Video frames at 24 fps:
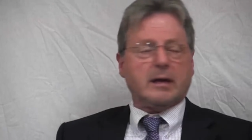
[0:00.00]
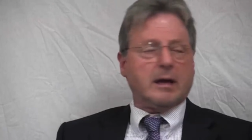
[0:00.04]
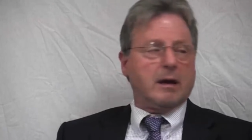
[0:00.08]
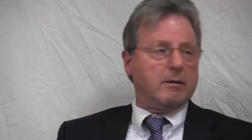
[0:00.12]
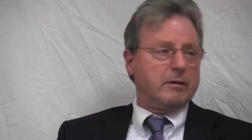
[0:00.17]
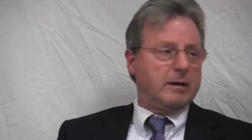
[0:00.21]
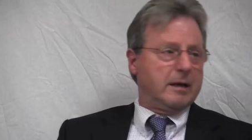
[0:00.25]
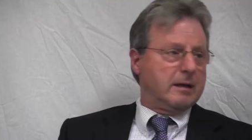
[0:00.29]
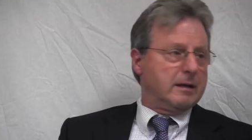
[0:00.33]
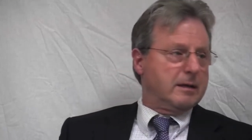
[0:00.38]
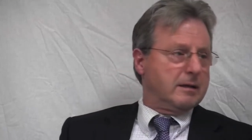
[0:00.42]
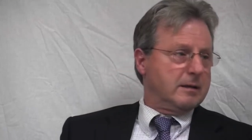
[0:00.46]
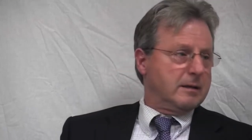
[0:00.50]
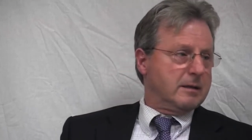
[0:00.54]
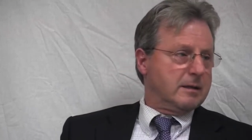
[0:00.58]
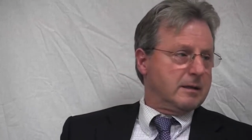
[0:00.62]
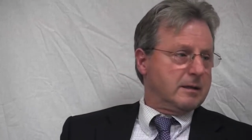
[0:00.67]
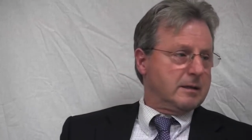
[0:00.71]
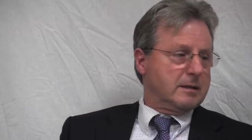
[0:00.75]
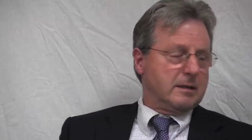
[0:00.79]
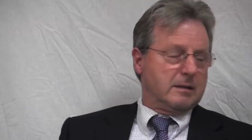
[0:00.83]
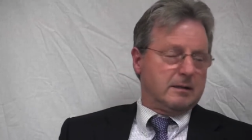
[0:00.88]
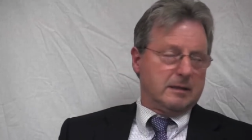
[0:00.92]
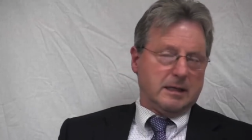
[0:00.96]
county.
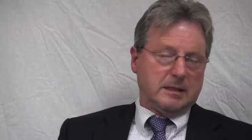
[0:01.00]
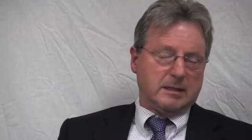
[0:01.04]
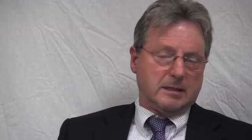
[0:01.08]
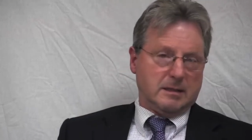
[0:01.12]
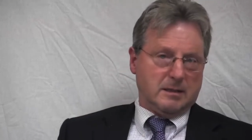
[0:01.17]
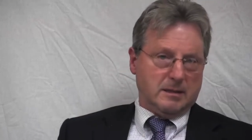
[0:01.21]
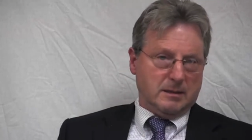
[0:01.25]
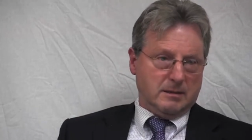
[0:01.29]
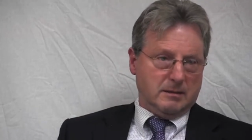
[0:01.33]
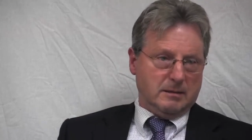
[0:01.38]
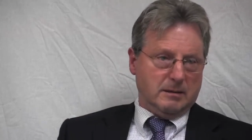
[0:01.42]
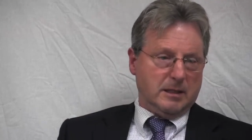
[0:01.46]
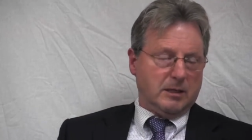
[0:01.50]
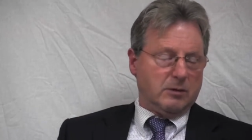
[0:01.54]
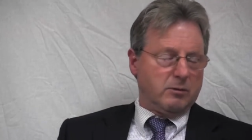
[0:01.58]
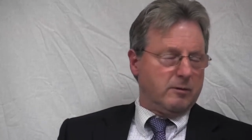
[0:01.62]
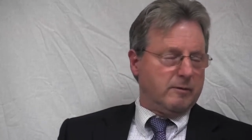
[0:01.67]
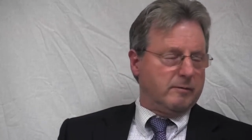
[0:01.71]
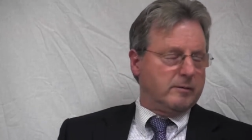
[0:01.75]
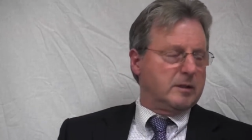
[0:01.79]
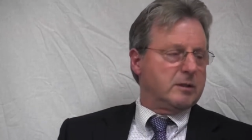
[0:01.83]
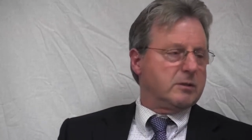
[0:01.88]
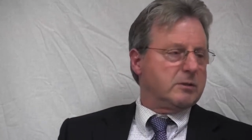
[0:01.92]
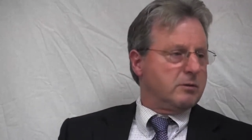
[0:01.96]
So that's
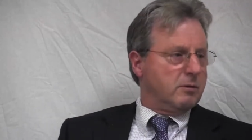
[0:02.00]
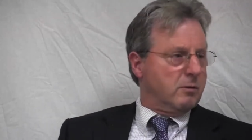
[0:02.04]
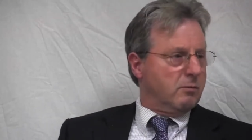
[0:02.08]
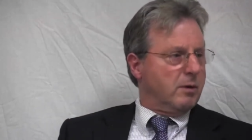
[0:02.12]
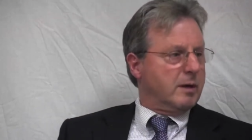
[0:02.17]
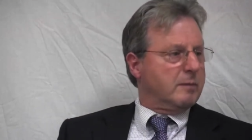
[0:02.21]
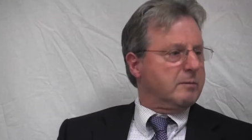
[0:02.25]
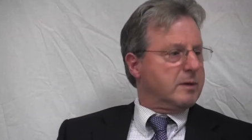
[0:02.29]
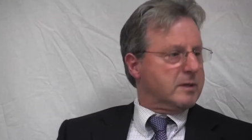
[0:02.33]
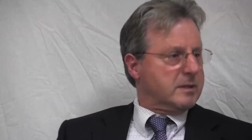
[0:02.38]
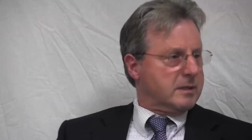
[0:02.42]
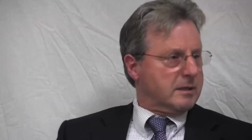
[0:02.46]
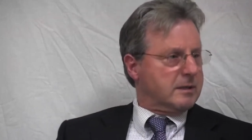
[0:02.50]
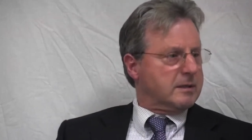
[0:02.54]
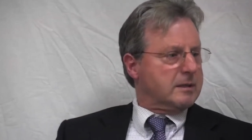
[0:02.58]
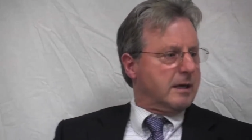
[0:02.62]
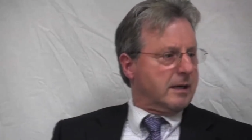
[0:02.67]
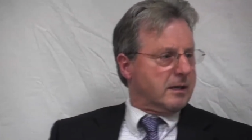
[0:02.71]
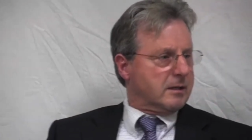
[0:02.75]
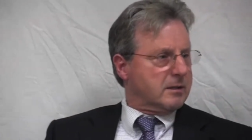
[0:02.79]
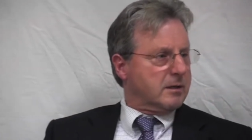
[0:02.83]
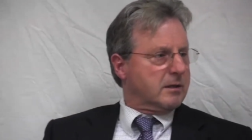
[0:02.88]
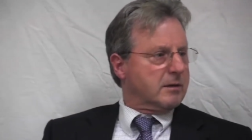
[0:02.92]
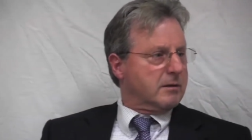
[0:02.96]
equivalent to a 1%
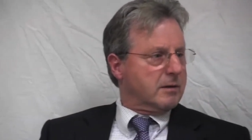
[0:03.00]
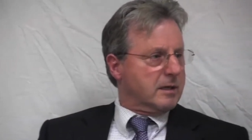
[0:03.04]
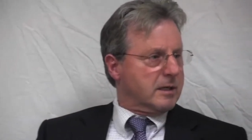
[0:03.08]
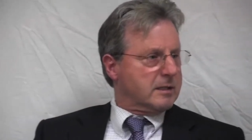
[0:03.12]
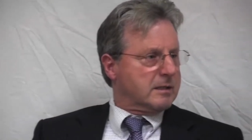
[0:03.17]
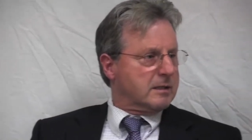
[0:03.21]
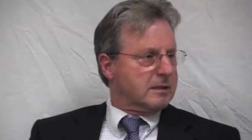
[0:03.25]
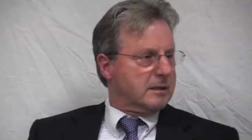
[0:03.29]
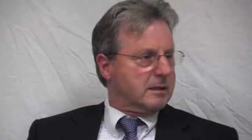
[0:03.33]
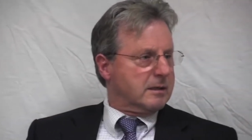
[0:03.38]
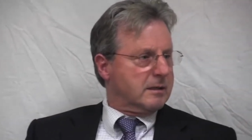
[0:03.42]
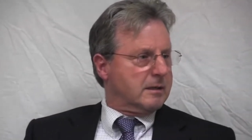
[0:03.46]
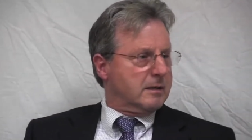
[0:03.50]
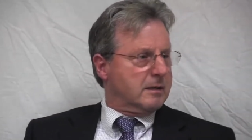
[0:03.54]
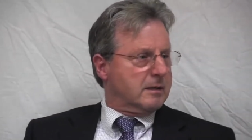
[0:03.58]
tax increase.